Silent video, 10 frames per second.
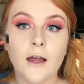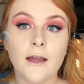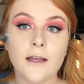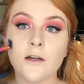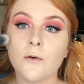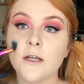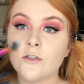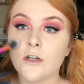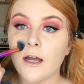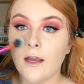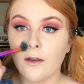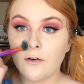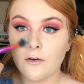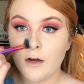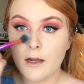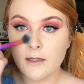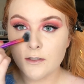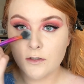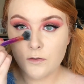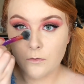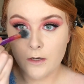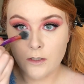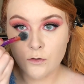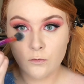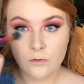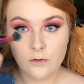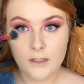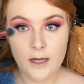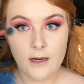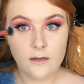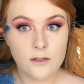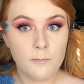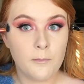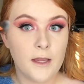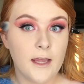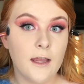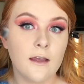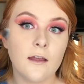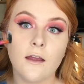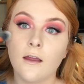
I get quite dry under eyes, so I don't tend to bake,